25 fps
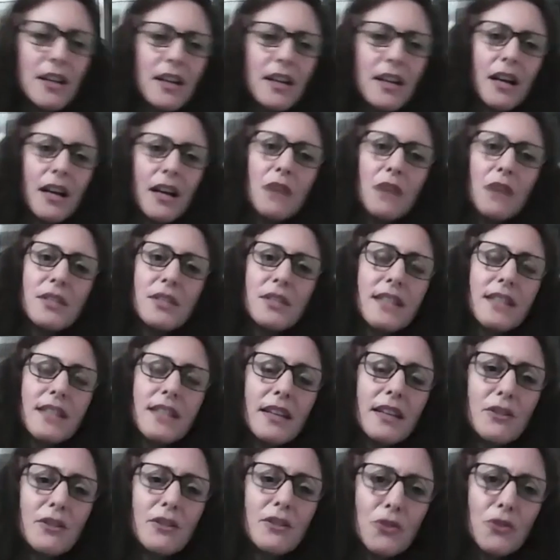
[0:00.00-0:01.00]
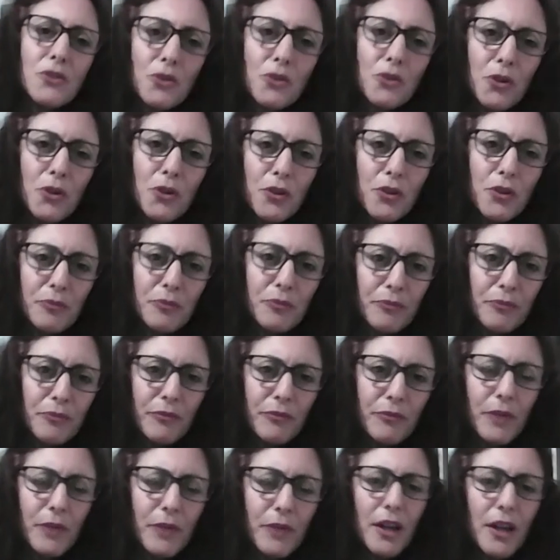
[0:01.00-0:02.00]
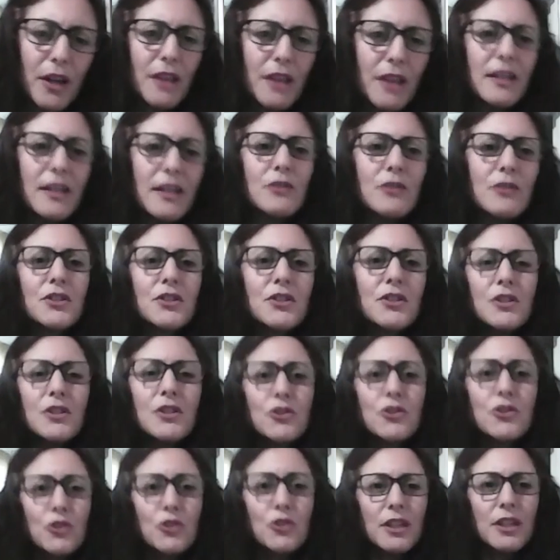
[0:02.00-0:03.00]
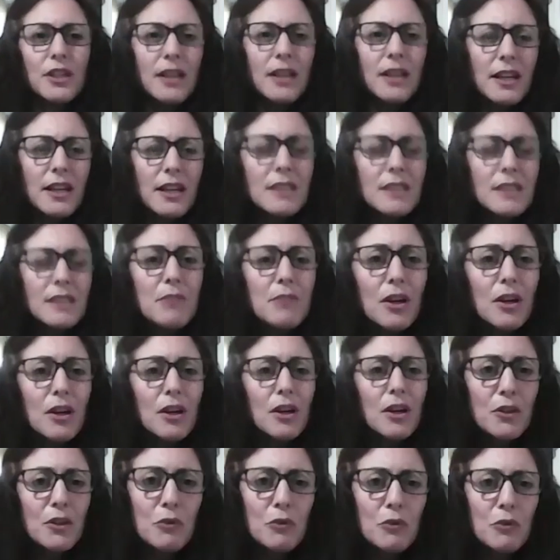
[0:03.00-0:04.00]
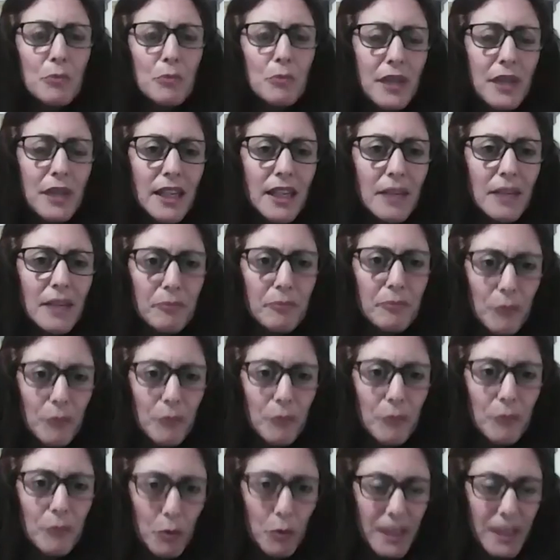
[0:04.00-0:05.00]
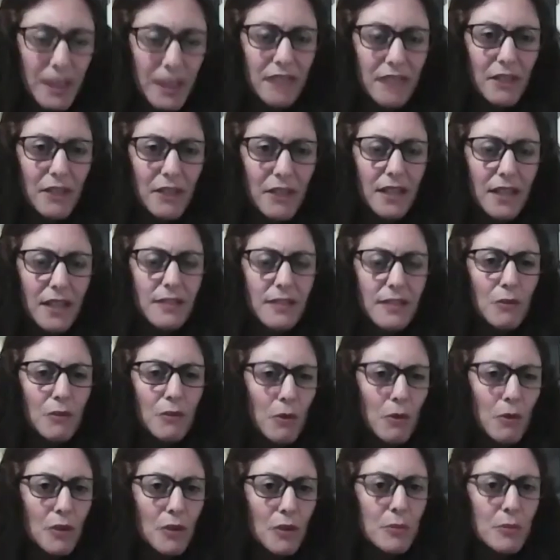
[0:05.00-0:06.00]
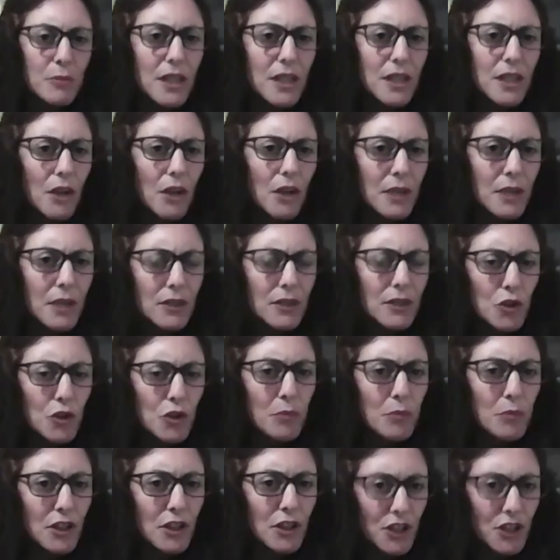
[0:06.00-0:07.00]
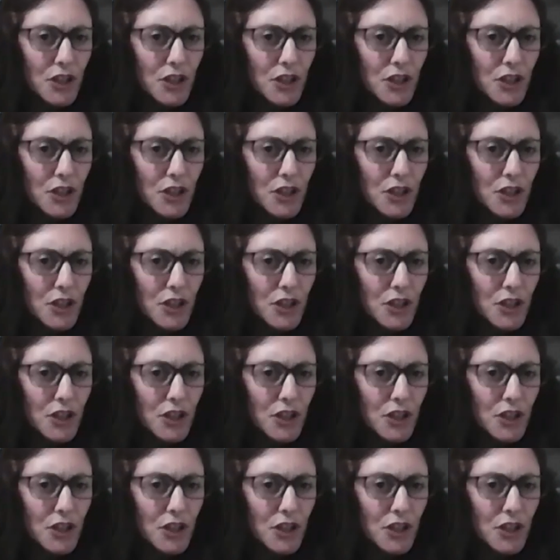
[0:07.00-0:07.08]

our second talk that Lucia Dimarco will be will be giving us. So I won't be going too much into